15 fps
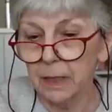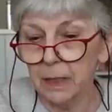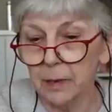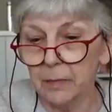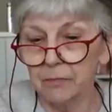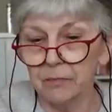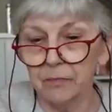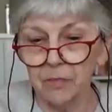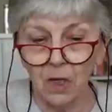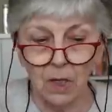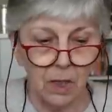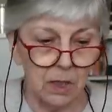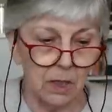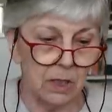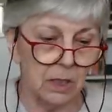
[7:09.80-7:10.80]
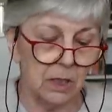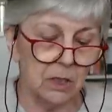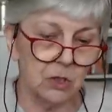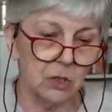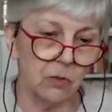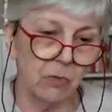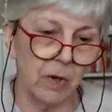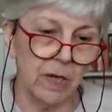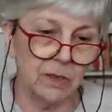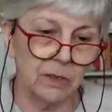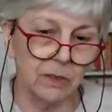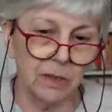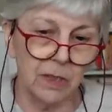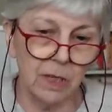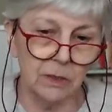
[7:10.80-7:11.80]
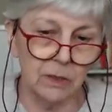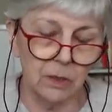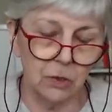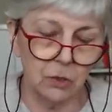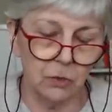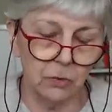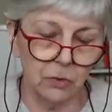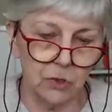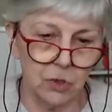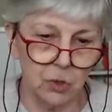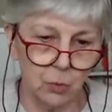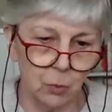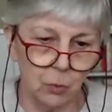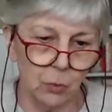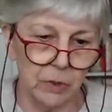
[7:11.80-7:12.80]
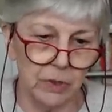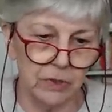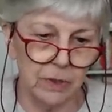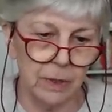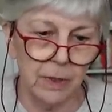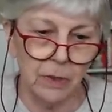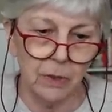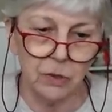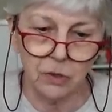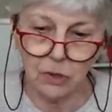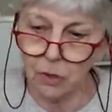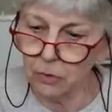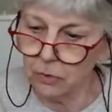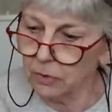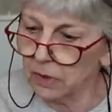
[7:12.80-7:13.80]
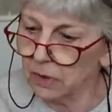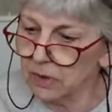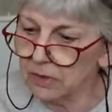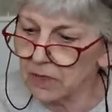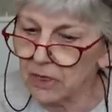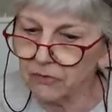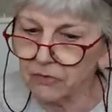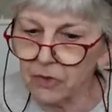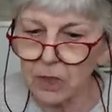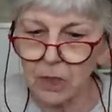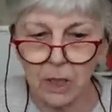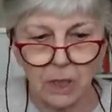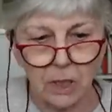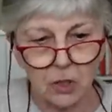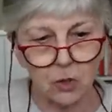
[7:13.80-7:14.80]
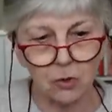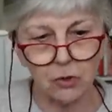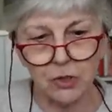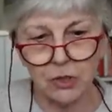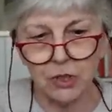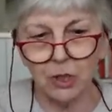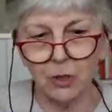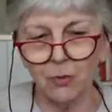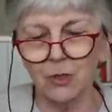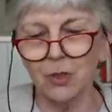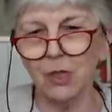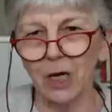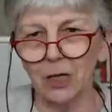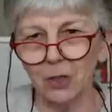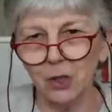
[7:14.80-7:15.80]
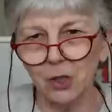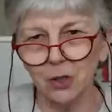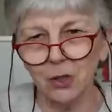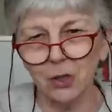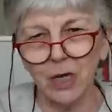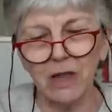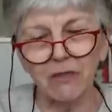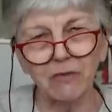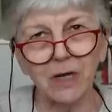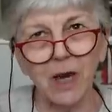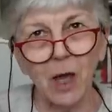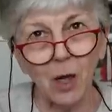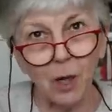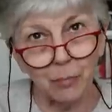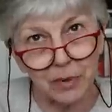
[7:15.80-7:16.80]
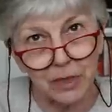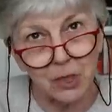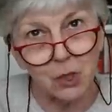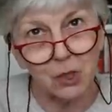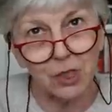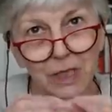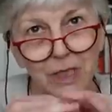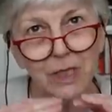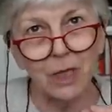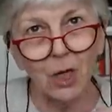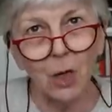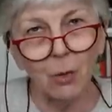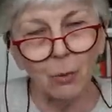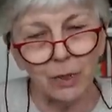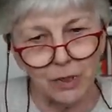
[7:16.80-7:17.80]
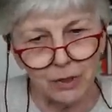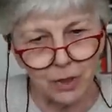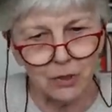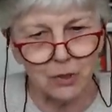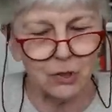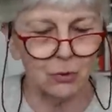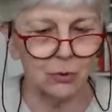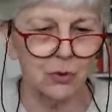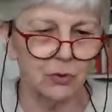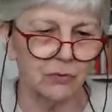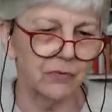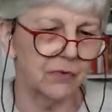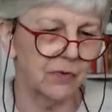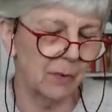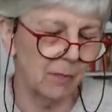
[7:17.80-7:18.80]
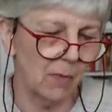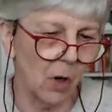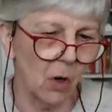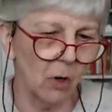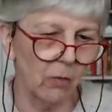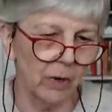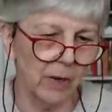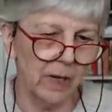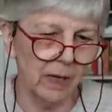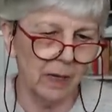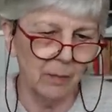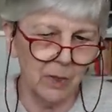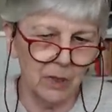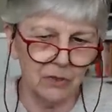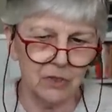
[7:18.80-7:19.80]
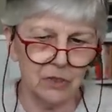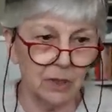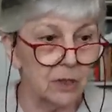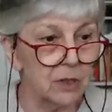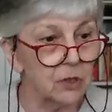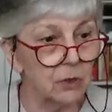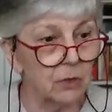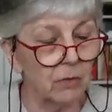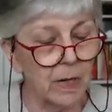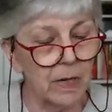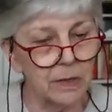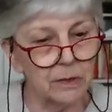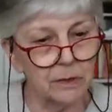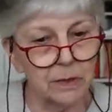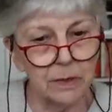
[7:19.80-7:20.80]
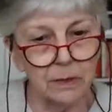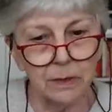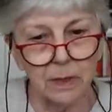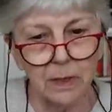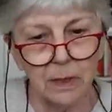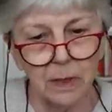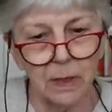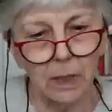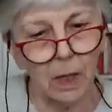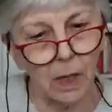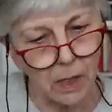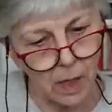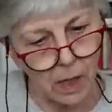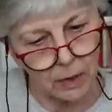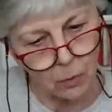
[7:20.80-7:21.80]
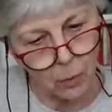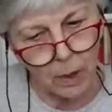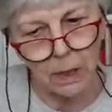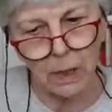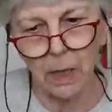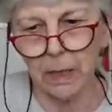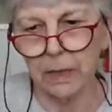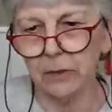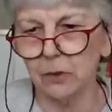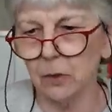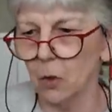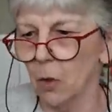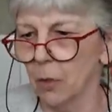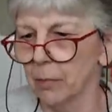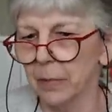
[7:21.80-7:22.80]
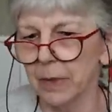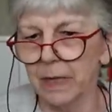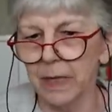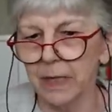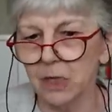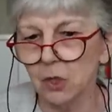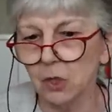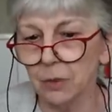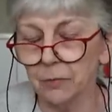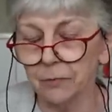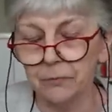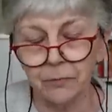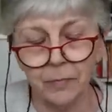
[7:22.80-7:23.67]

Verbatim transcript: um, he integrated that into the story. So uh, that's an interesting conjunction to have an RPG with those sorts of um, horror elements integrated. Uh, I, I quite like the combination.